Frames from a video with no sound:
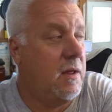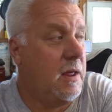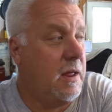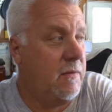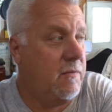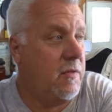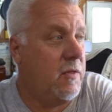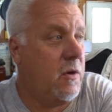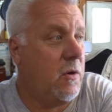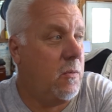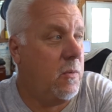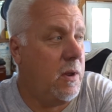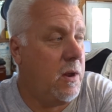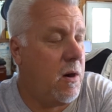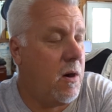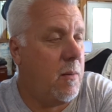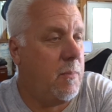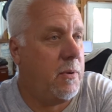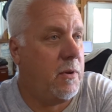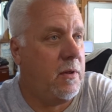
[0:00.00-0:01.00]
Even though we
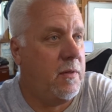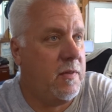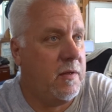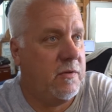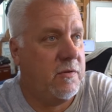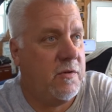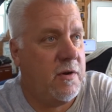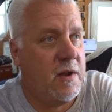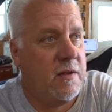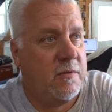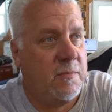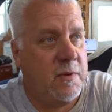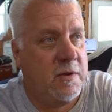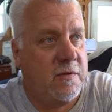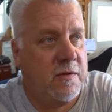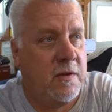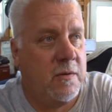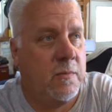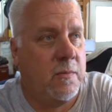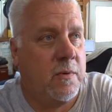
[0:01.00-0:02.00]
are pulling this
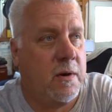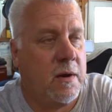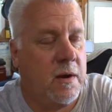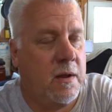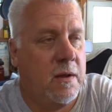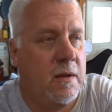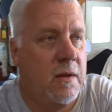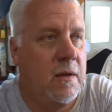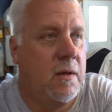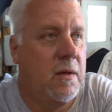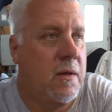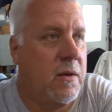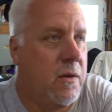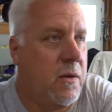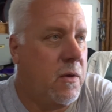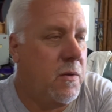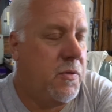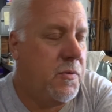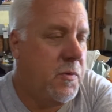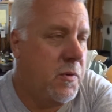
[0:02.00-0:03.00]
transmission, we're going to
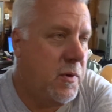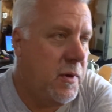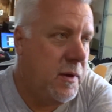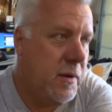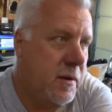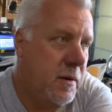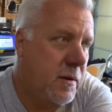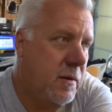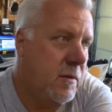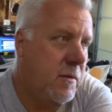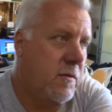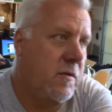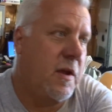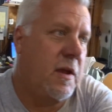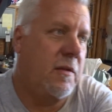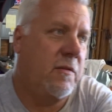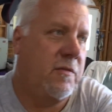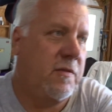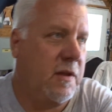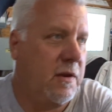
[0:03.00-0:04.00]
go through it and
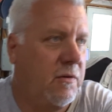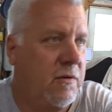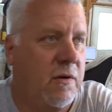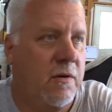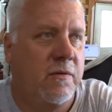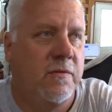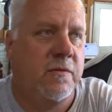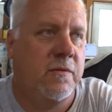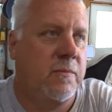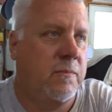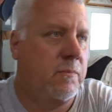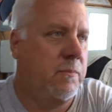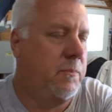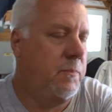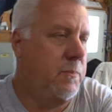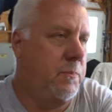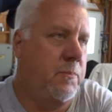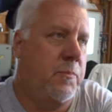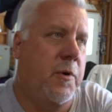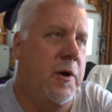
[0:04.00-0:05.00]
change synchros and
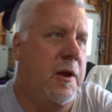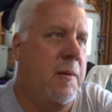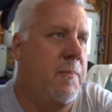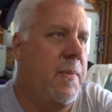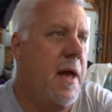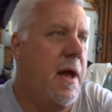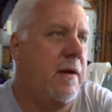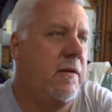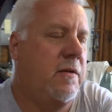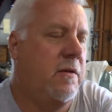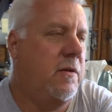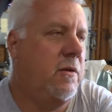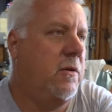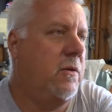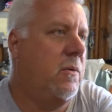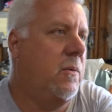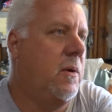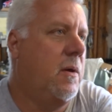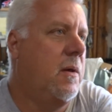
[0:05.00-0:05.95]
bring it back to new.